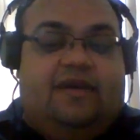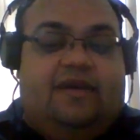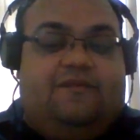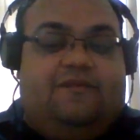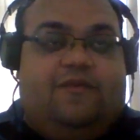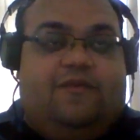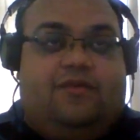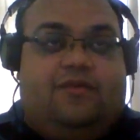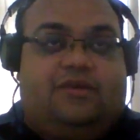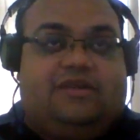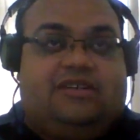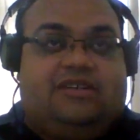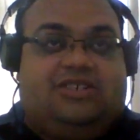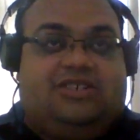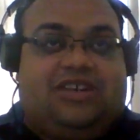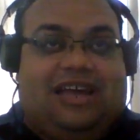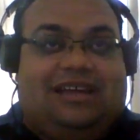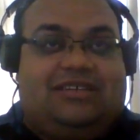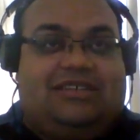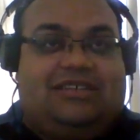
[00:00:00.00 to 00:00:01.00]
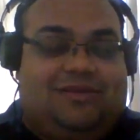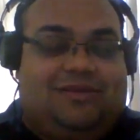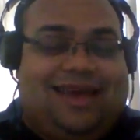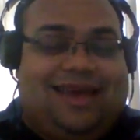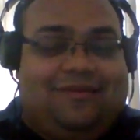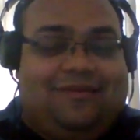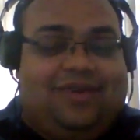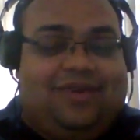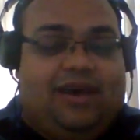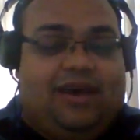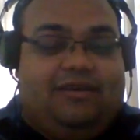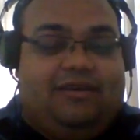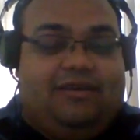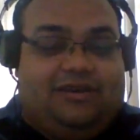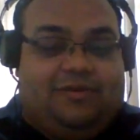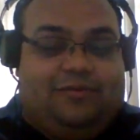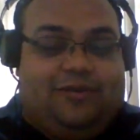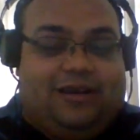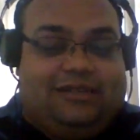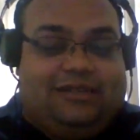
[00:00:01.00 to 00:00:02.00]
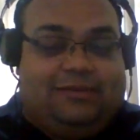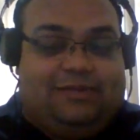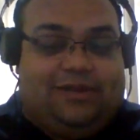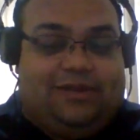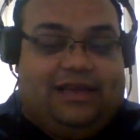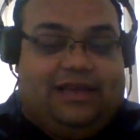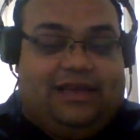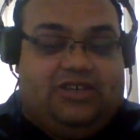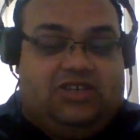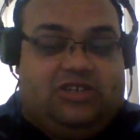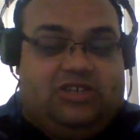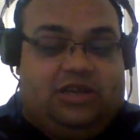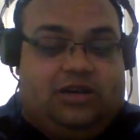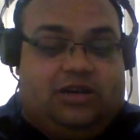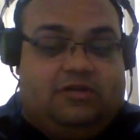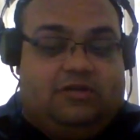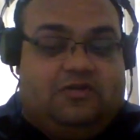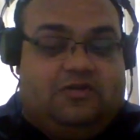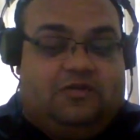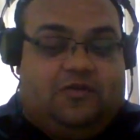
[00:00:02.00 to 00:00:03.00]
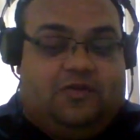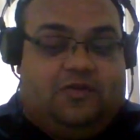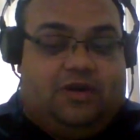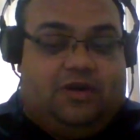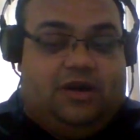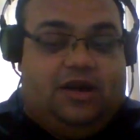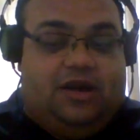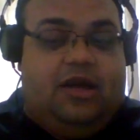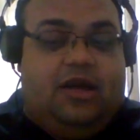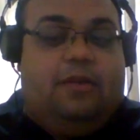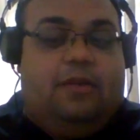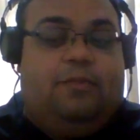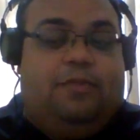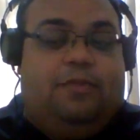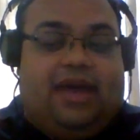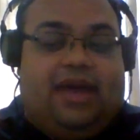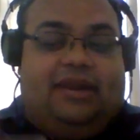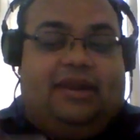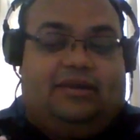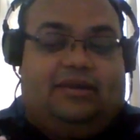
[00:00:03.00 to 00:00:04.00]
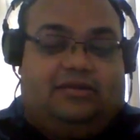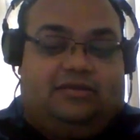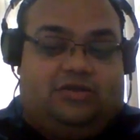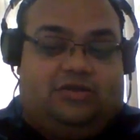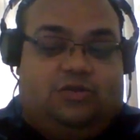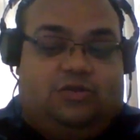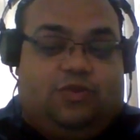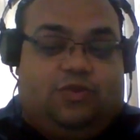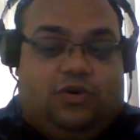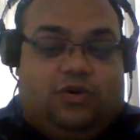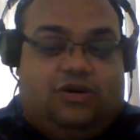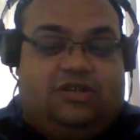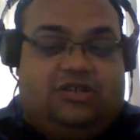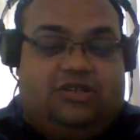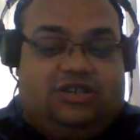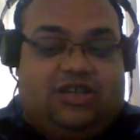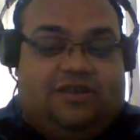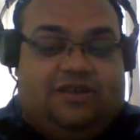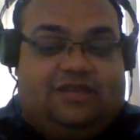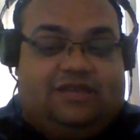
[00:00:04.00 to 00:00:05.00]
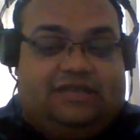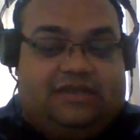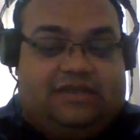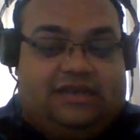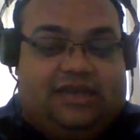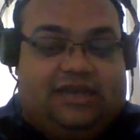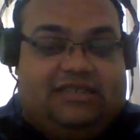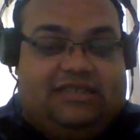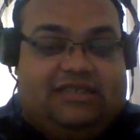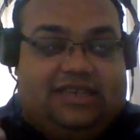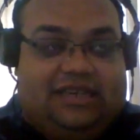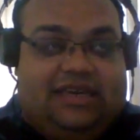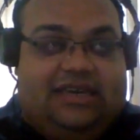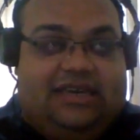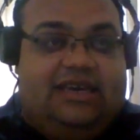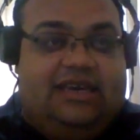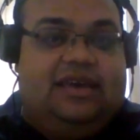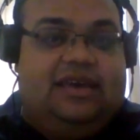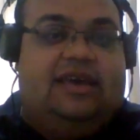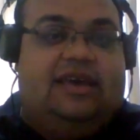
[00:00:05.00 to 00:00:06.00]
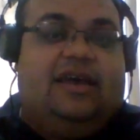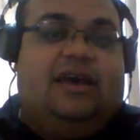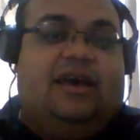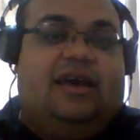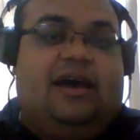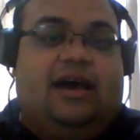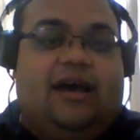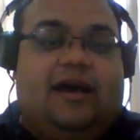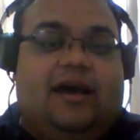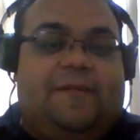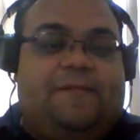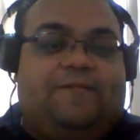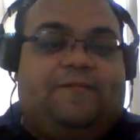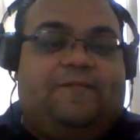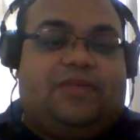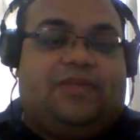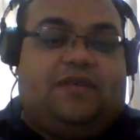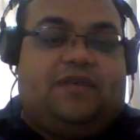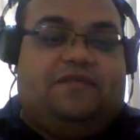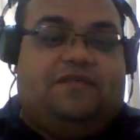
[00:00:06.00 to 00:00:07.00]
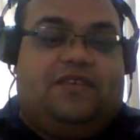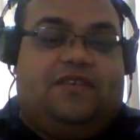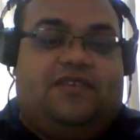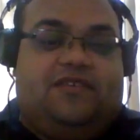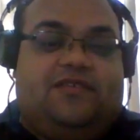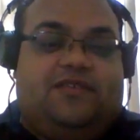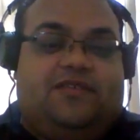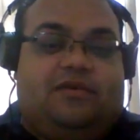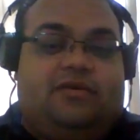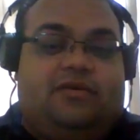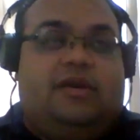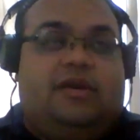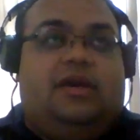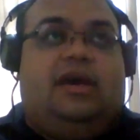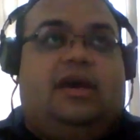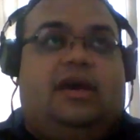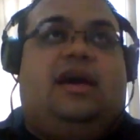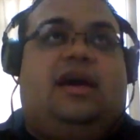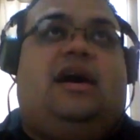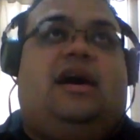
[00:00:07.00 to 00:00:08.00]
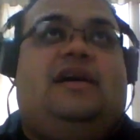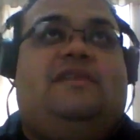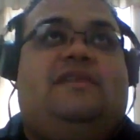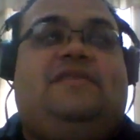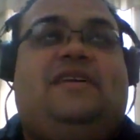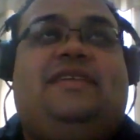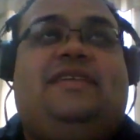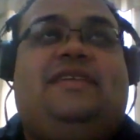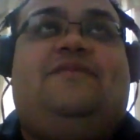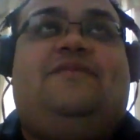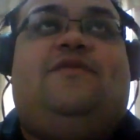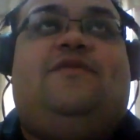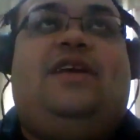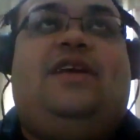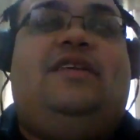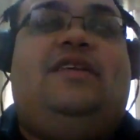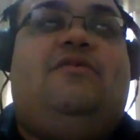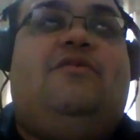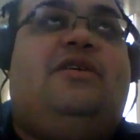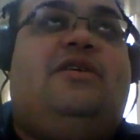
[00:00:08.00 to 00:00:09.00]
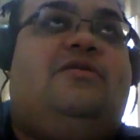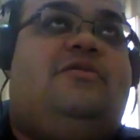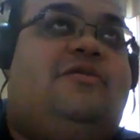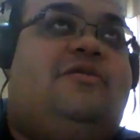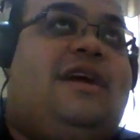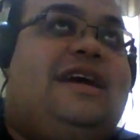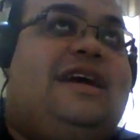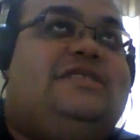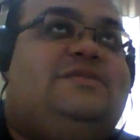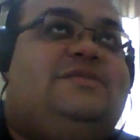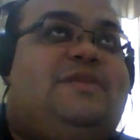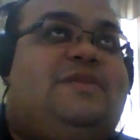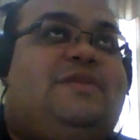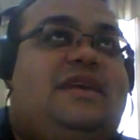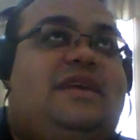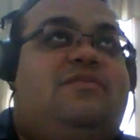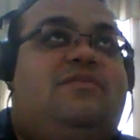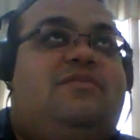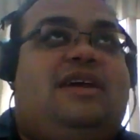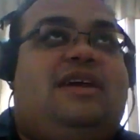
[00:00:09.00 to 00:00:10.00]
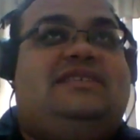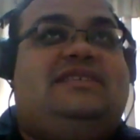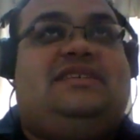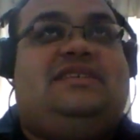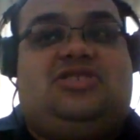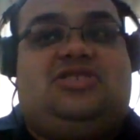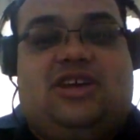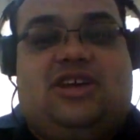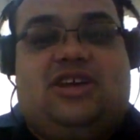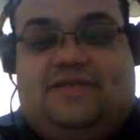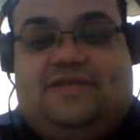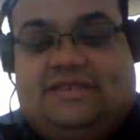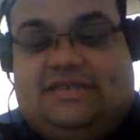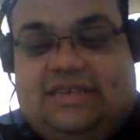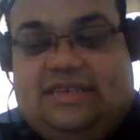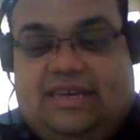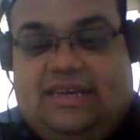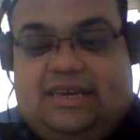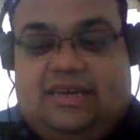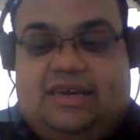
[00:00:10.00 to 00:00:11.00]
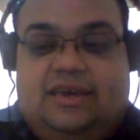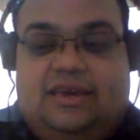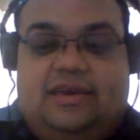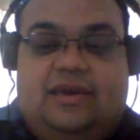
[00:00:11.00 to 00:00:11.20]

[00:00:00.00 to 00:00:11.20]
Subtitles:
for the challenges we have now in enterprise applications and also for better supporting Java SE features. So I think that for anyone who has been embracing Java SE,